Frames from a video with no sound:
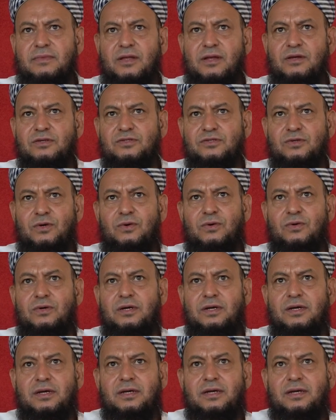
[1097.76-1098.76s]

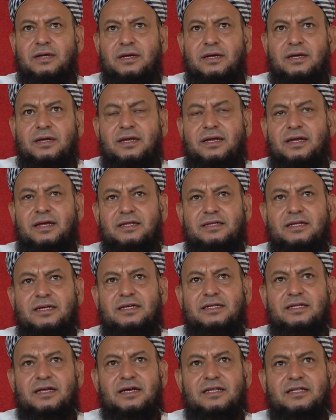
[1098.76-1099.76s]
So
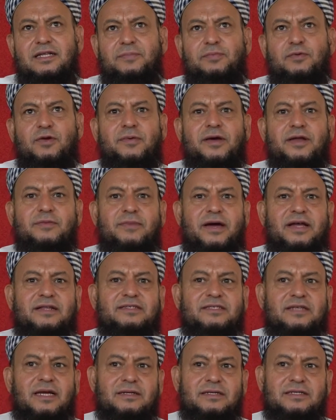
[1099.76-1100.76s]
in a diplomat
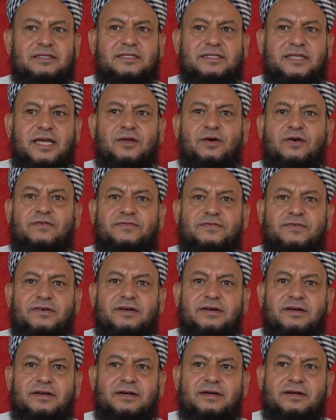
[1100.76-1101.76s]
might, instead of
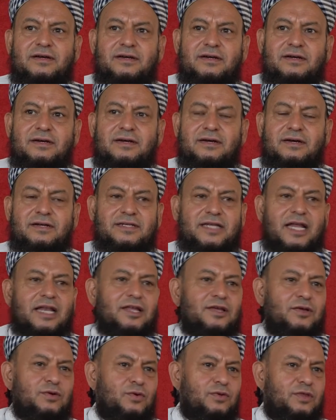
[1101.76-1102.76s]

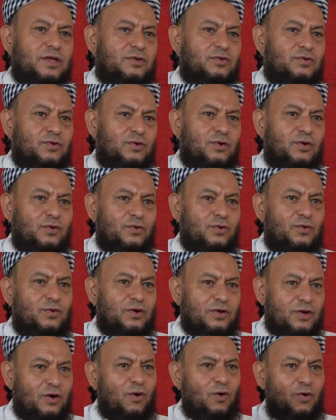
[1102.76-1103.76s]
telling you that you
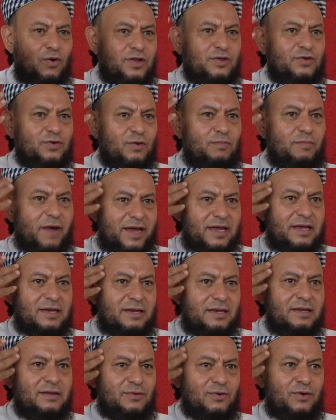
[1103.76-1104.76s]
got a hole in your
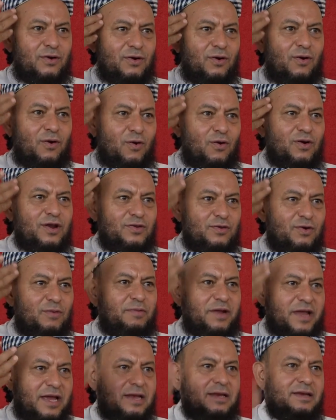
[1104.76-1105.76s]
mind, you got a hole in your
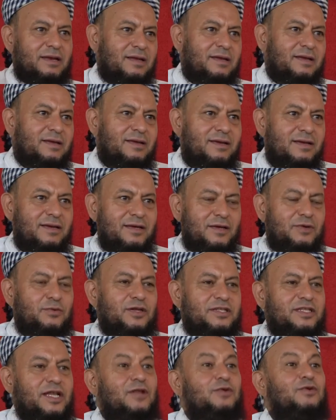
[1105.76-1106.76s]
brain, he
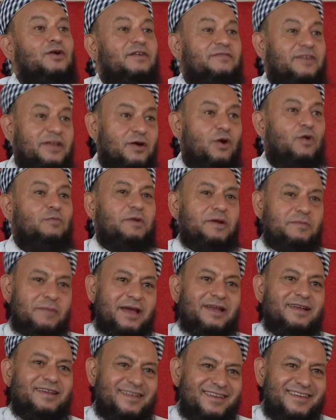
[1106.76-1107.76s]
will tell you are very
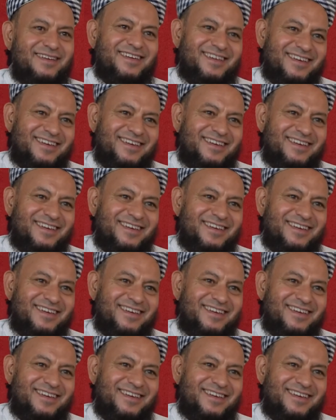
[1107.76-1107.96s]
open-minded.